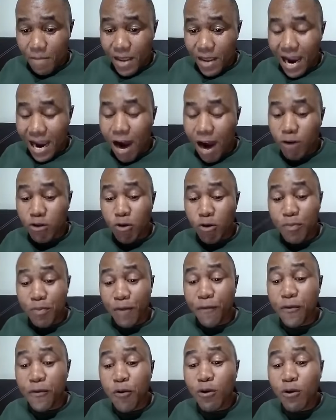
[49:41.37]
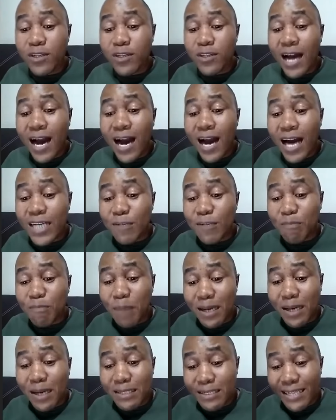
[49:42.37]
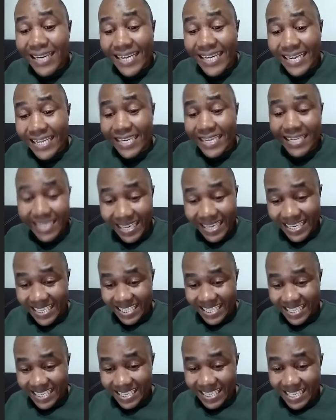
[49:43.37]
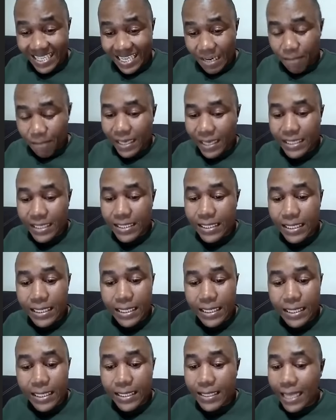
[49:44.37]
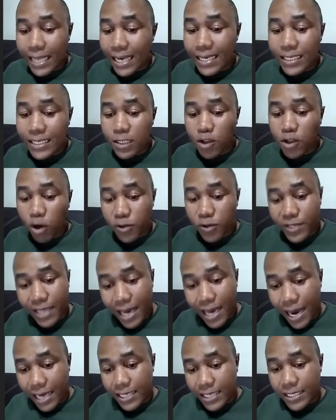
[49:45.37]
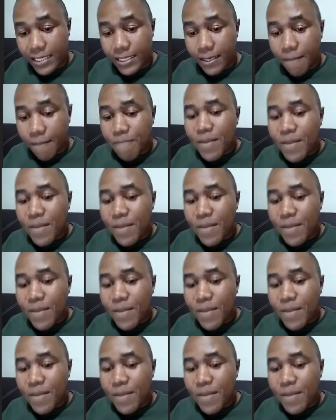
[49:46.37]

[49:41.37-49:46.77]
how to be future husbands and leaders. But there is no such.